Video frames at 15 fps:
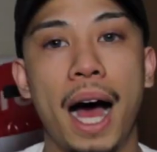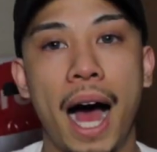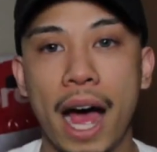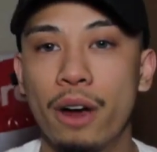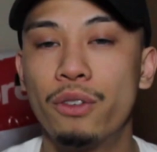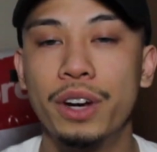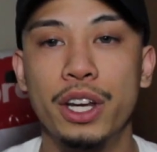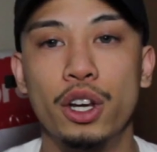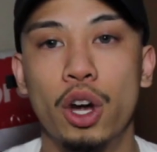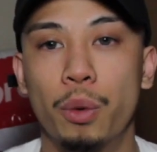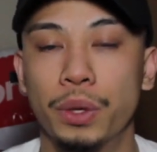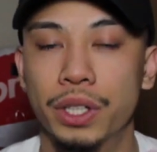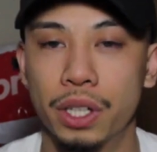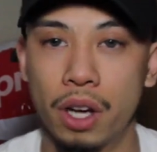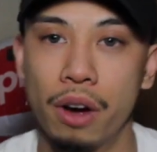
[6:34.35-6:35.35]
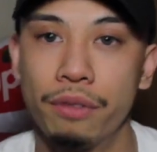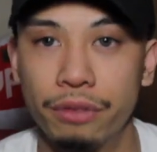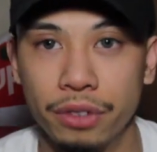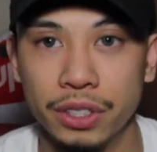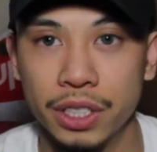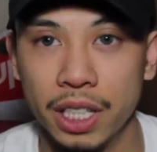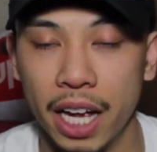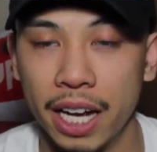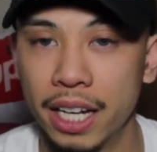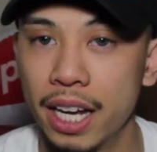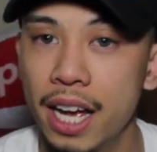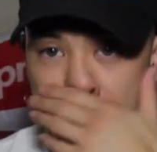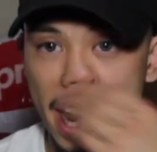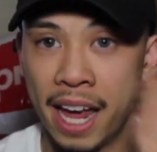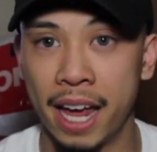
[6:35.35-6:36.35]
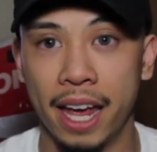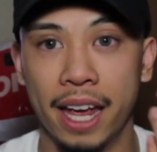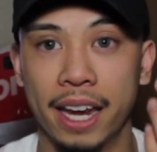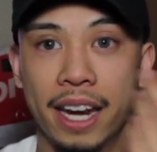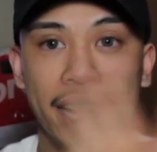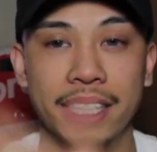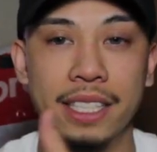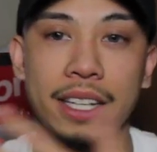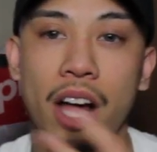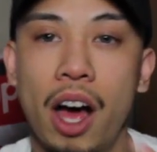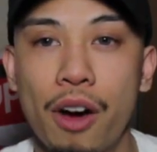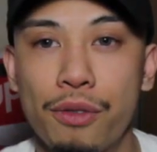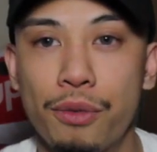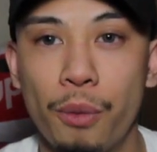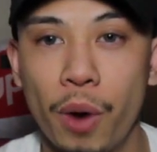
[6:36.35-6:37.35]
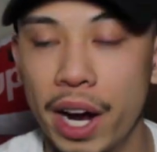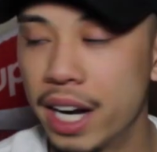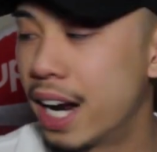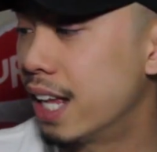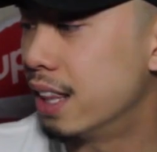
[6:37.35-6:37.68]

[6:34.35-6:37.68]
I already know what the comfort's like, and it's an off-white.